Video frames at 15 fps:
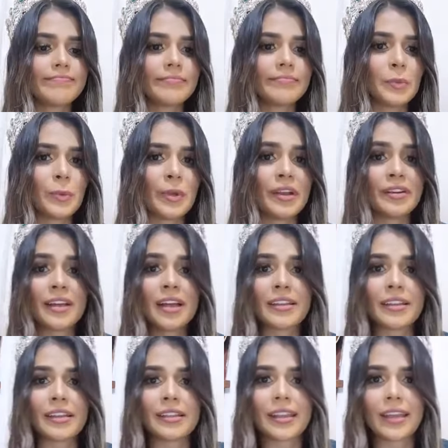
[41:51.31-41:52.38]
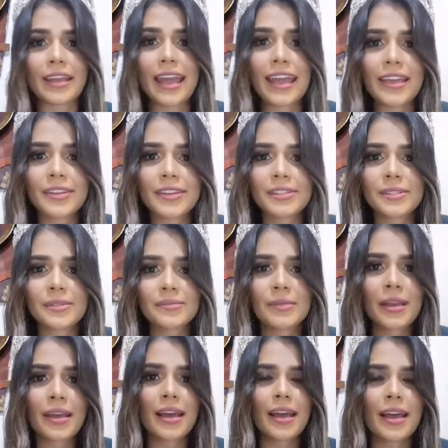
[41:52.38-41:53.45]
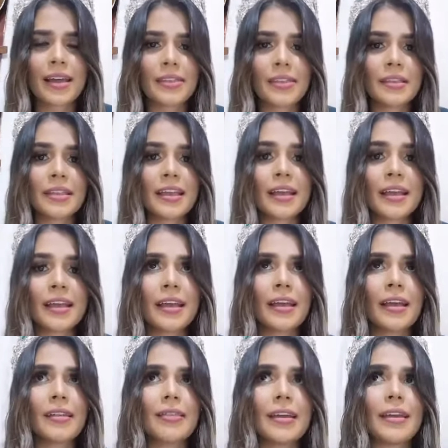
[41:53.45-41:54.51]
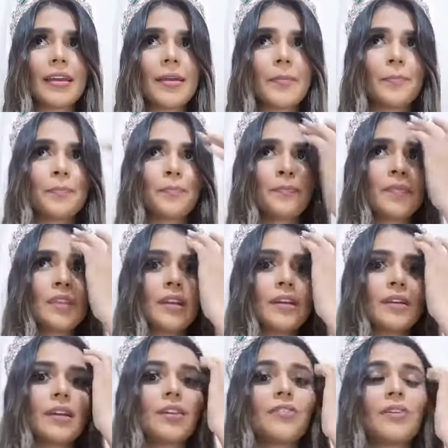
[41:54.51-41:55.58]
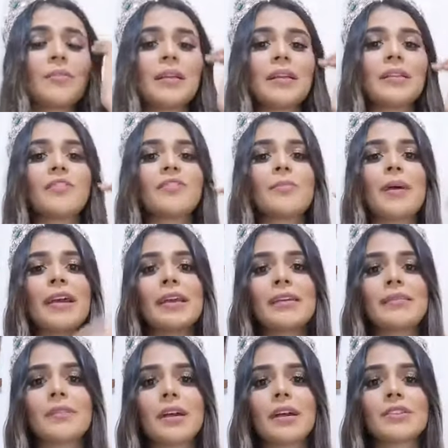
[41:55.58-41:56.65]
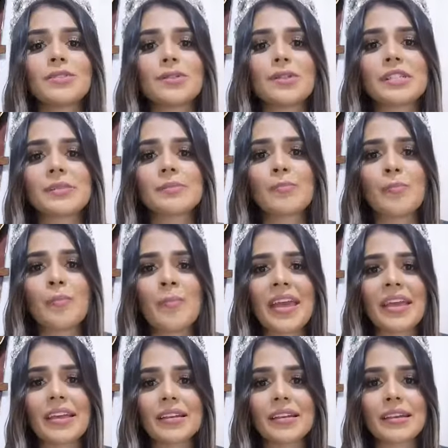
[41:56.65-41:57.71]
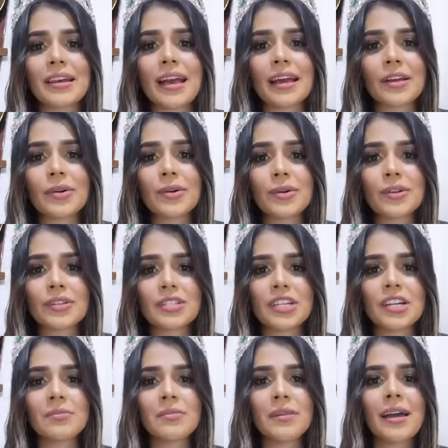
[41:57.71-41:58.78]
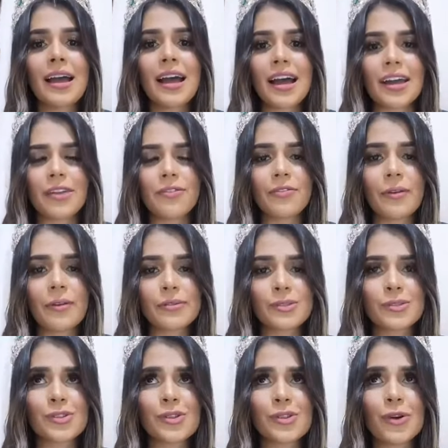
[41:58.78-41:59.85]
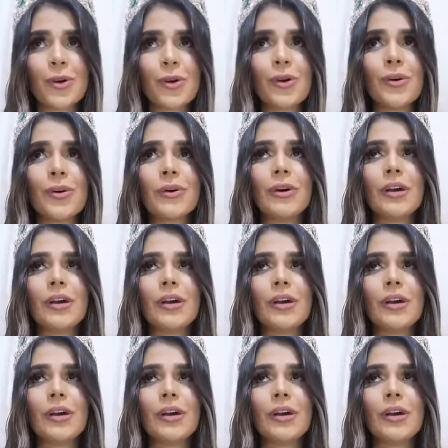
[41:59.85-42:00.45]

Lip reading: we are not in the chaos, I think the government of my country is making a good job. I feel so